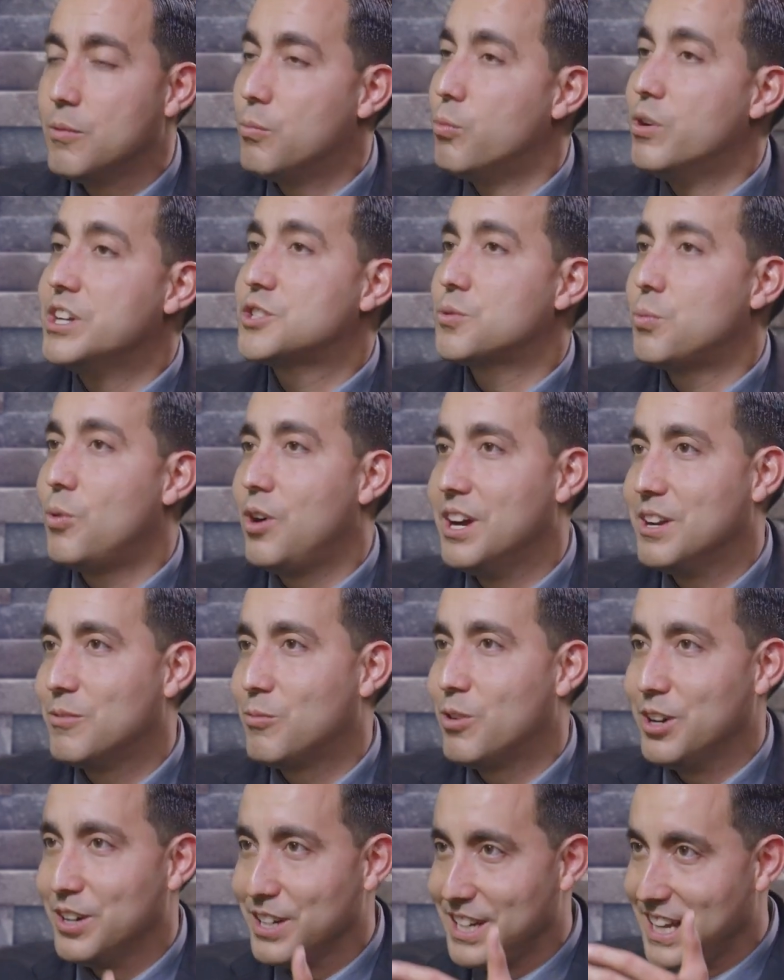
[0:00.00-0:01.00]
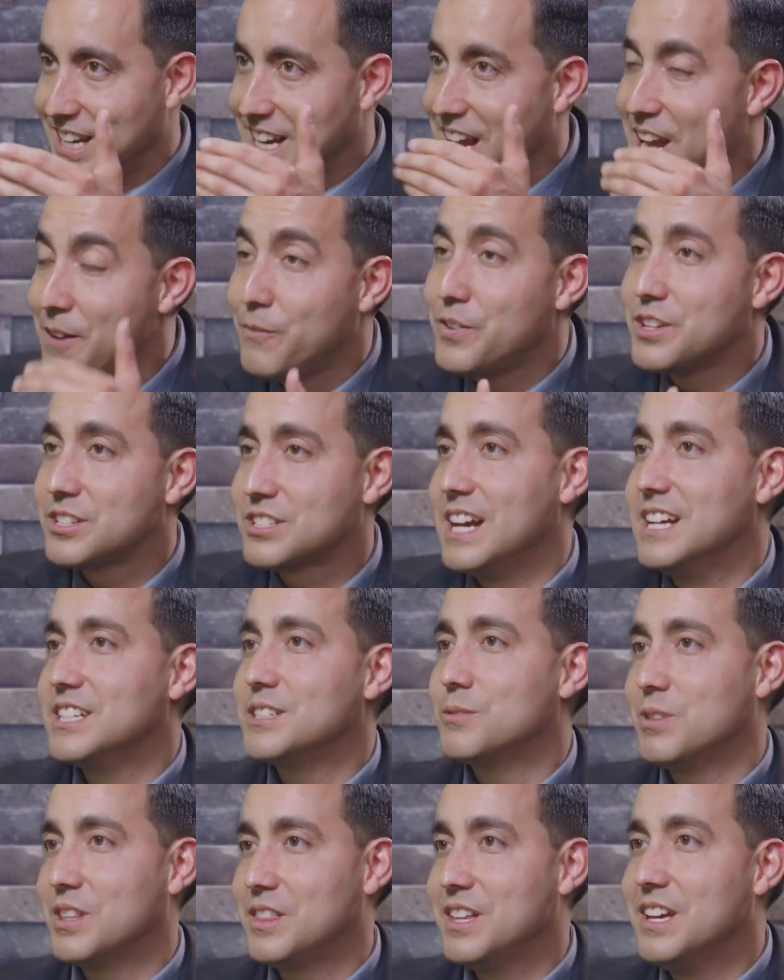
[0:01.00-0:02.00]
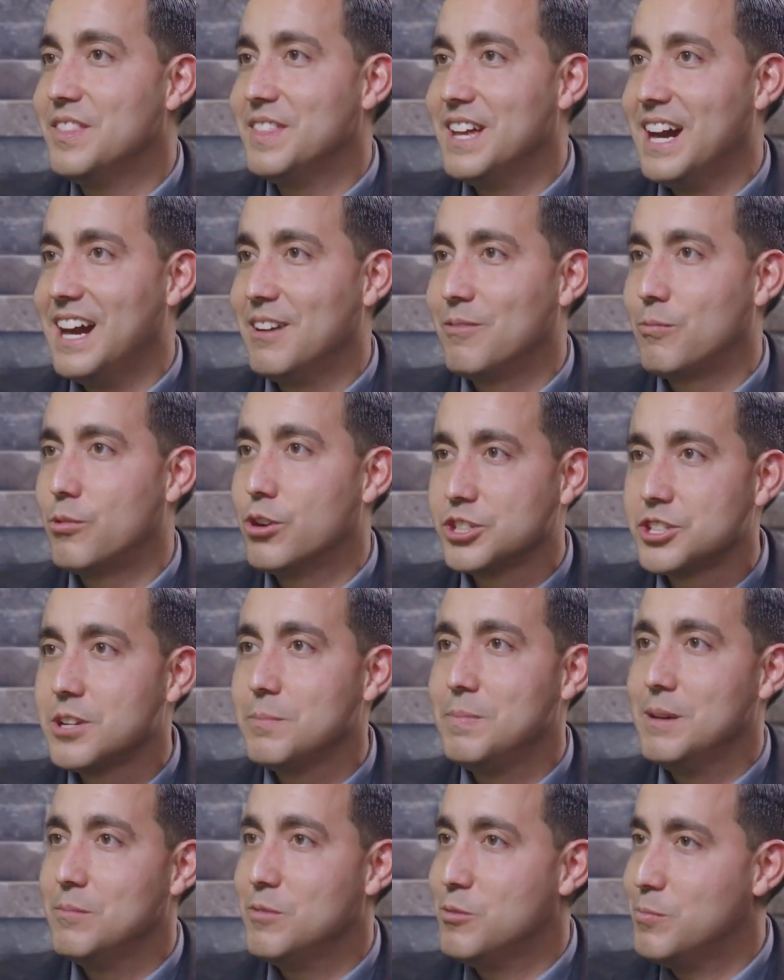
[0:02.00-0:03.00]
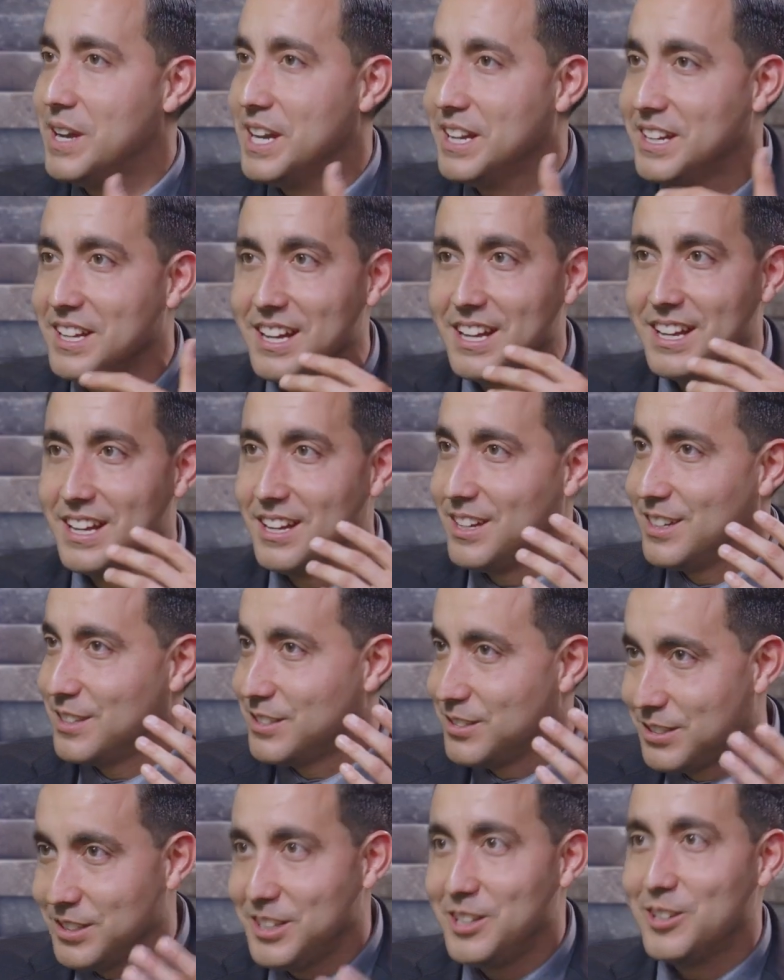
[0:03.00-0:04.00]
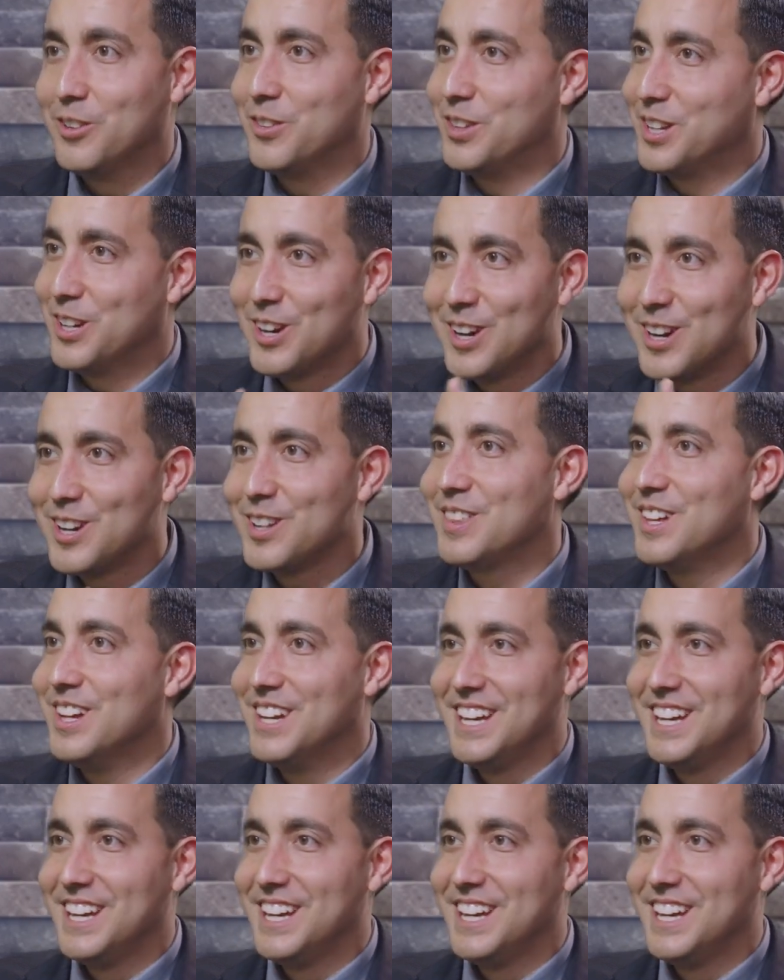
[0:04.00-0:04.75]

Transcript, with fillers: Which one? Well, it emphasizes within that, worship him who made you know, the earth.